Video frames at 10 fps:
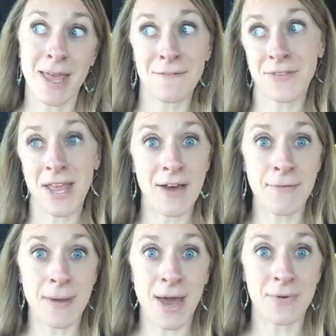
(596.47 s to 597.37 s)
And if they have
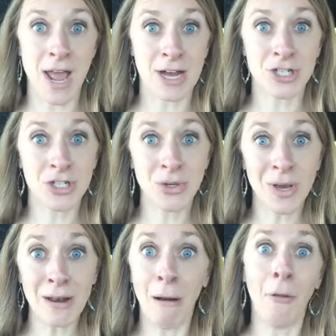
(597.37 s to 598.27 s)
a bad reaction to
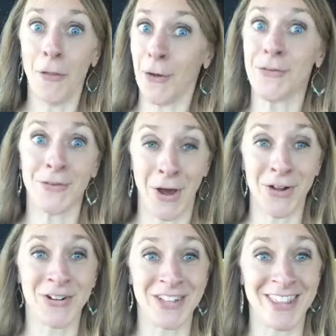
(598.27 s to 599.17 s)
it, that's not
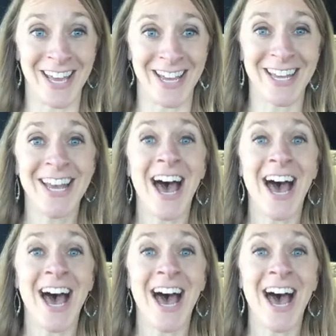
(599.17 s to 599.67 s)
a good thing.